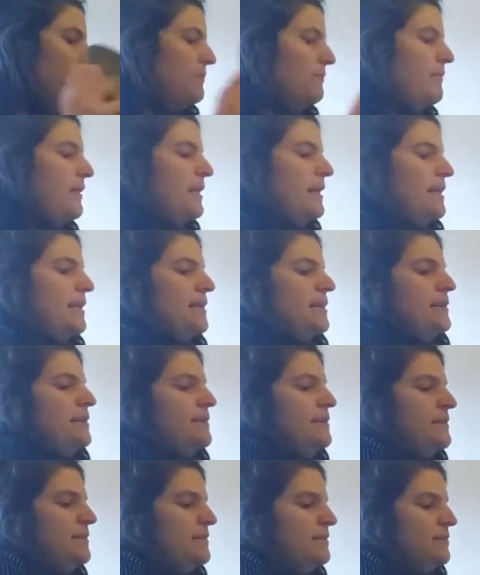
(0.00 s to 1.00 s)

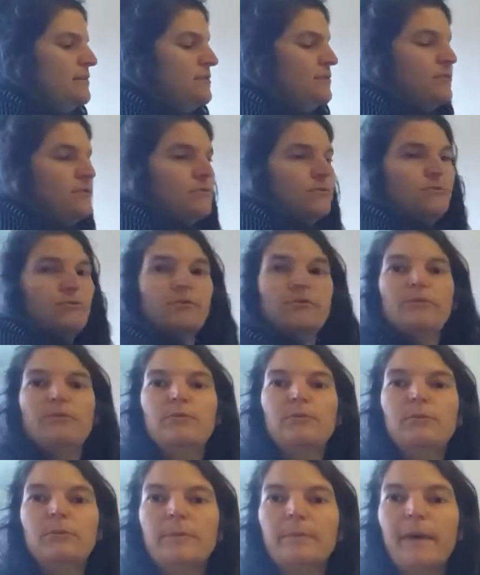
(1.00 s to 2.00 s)
ready to
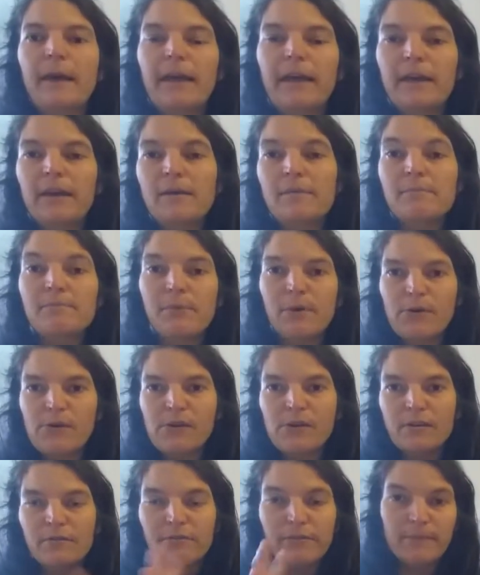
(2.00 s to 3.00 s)
do my
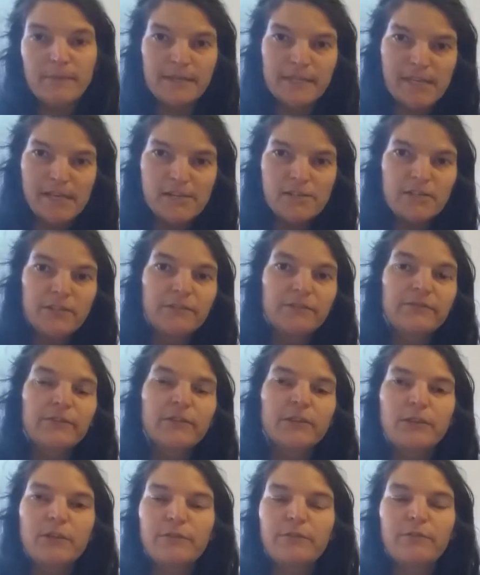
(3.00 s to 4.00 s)
bulk fermentation for
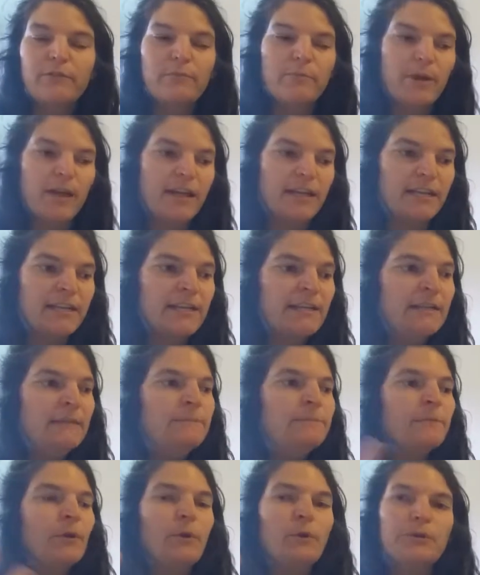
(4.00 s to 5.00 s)
a loaf of bread
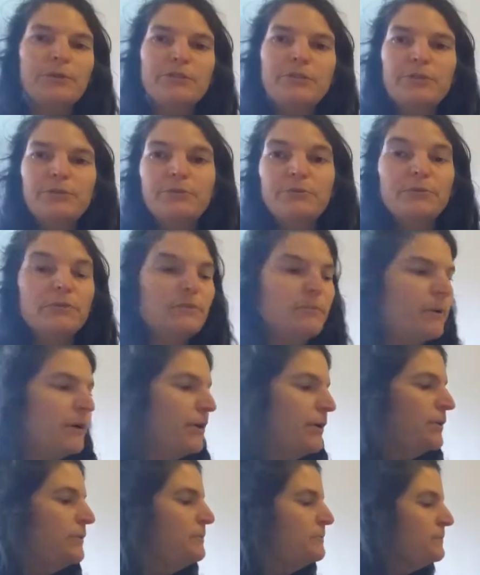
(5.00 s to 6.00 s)
or 2
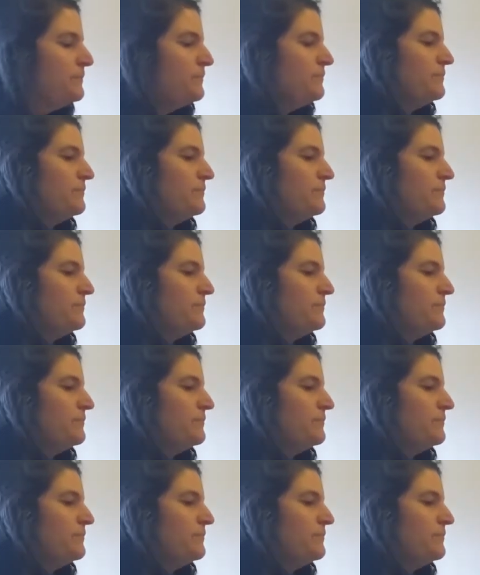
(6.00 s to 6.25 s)
tomorrow.